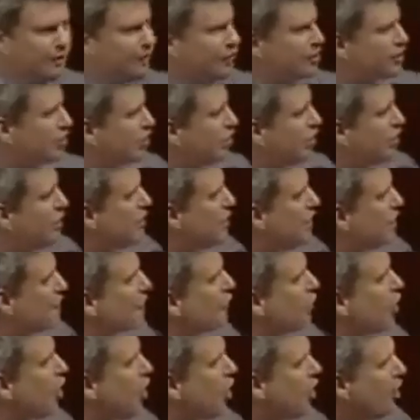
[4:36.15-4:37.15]
if it's good enough
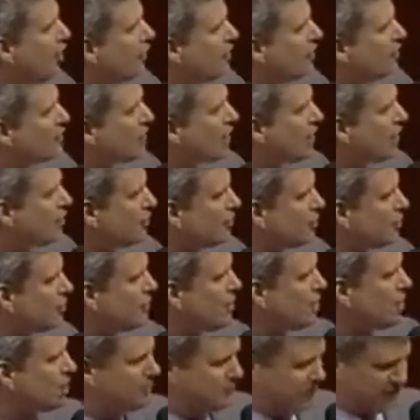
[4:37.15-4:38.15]
for all these other
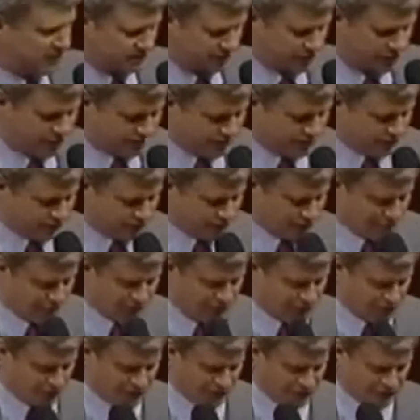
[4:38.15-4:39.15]
departments and all these
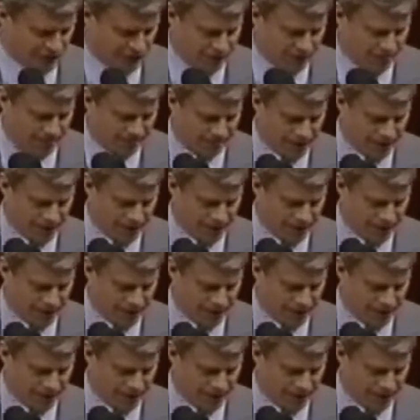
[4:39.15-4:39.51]
other areas,